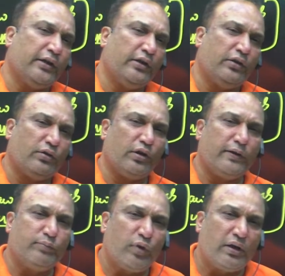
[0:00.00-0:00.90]

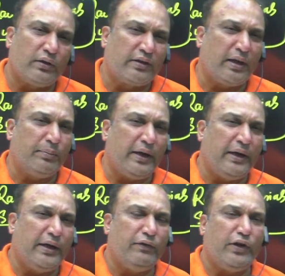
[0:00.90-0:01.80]
So some
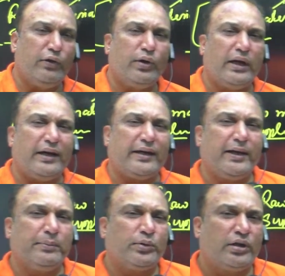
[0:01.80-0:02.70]
individual
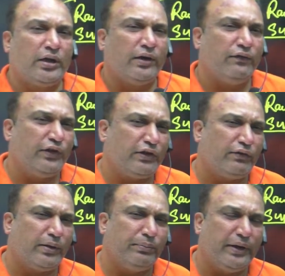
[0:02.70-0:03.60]
attempts which
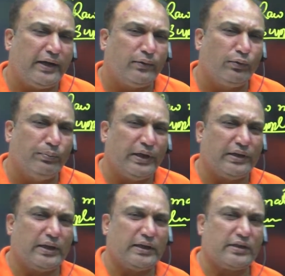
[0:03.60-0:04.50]
were made to
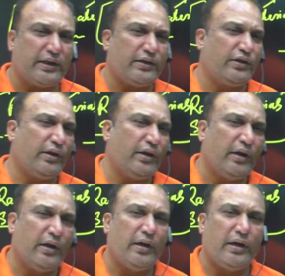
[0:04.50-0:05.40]
measure such
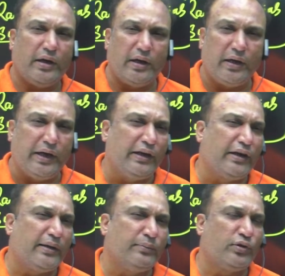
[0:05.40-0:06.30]

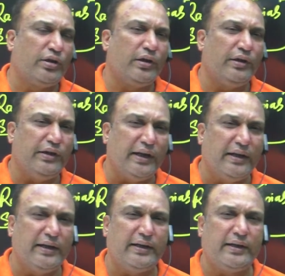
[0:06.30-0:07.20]
incomes
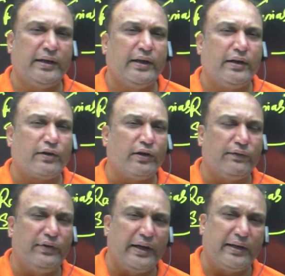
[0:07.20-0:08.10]
yielded
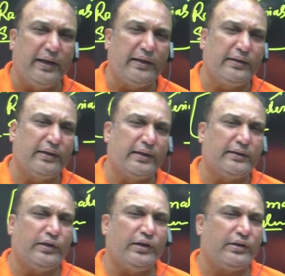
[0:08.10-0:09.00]
conflicting the
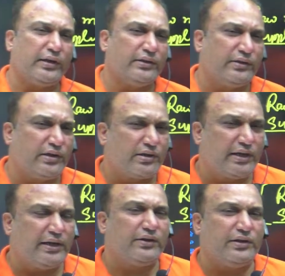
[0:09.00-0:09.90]

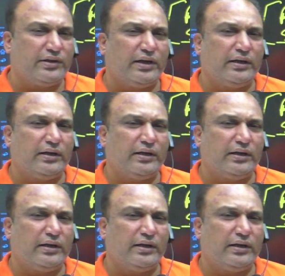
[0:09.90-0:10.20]
inconsistent result.